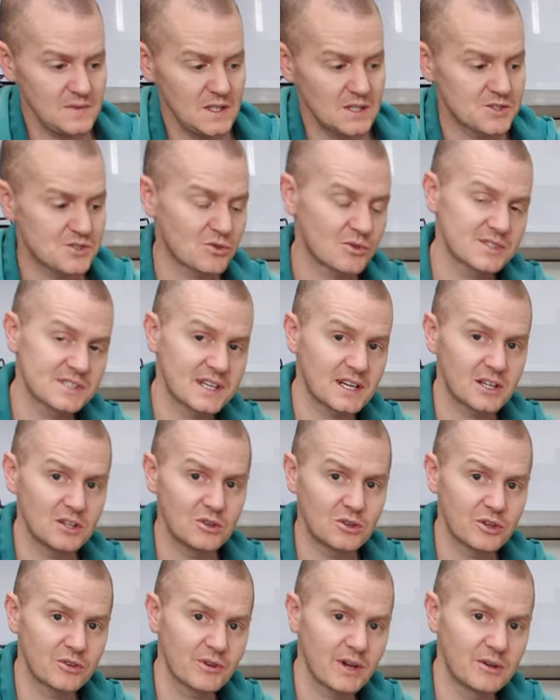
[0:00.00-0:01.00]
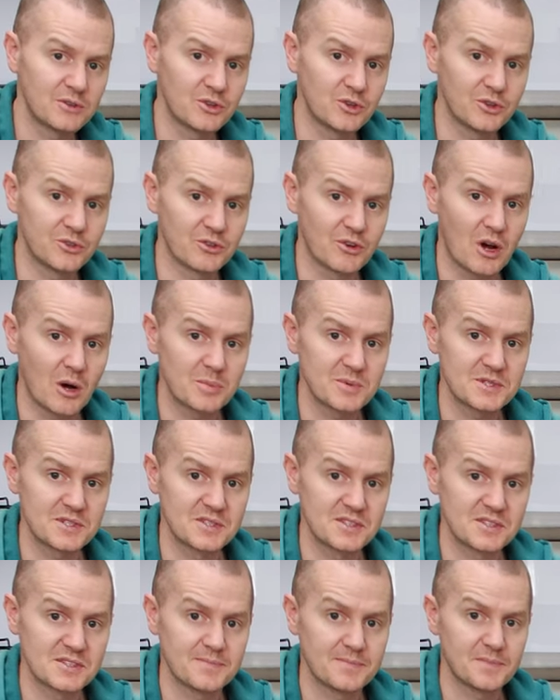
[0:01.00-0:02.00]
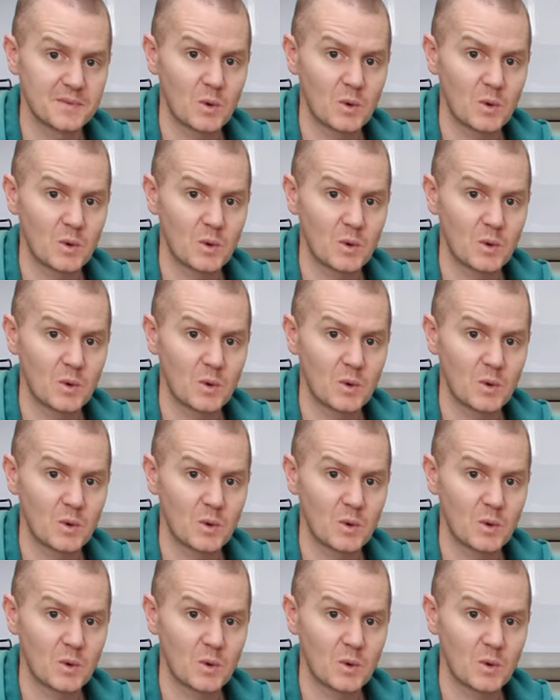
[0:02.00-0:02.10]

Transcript: So I started looking around at other options,